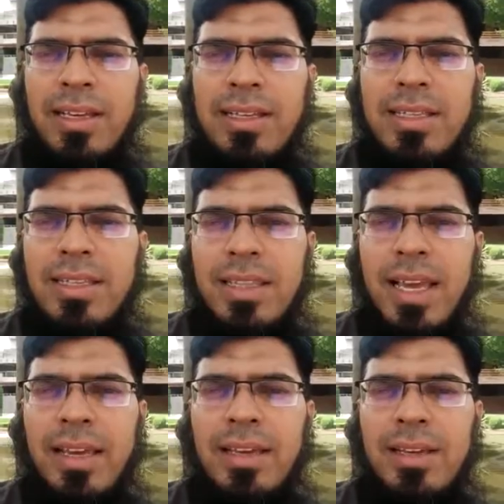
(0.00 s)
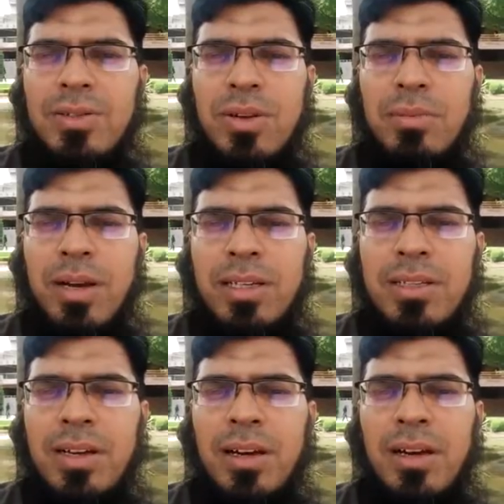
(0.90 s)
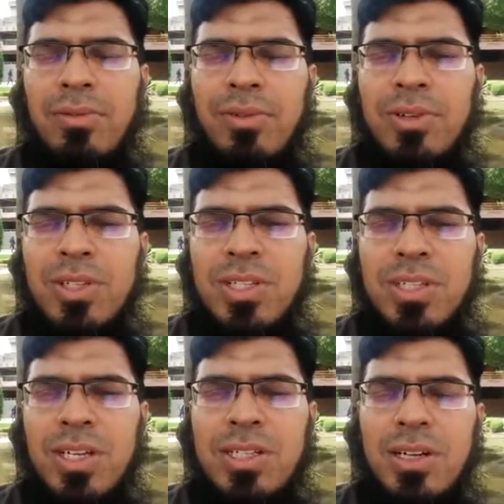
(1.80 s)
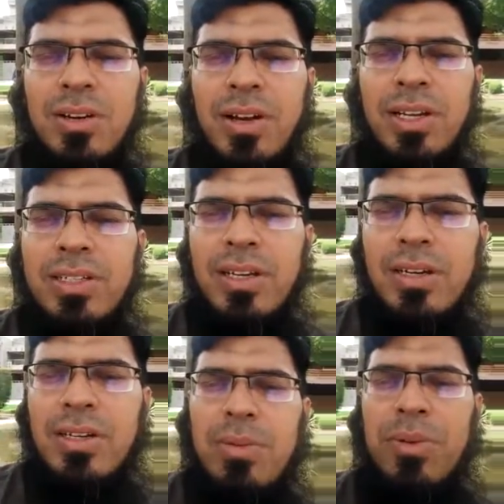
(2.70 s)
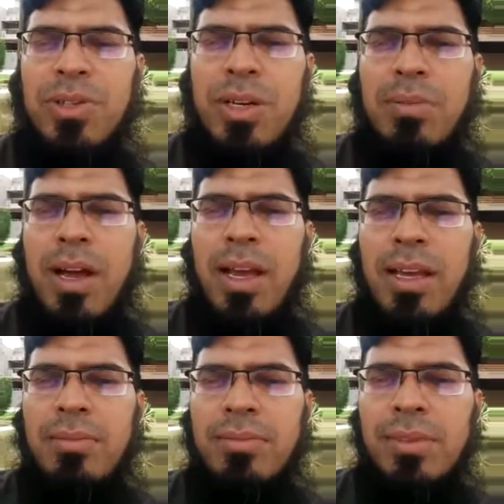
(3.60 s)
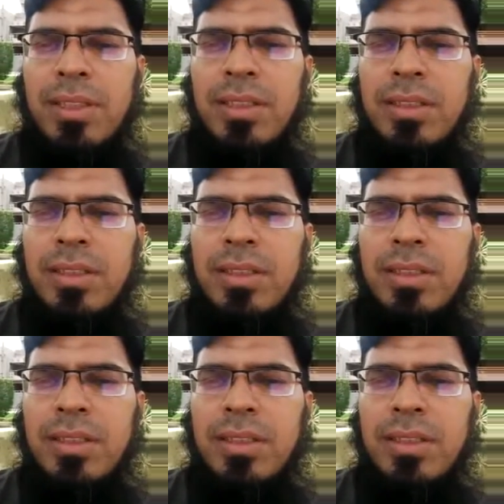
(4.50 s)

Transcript: he's thanking to Almighty Allah for such a great contribution by him.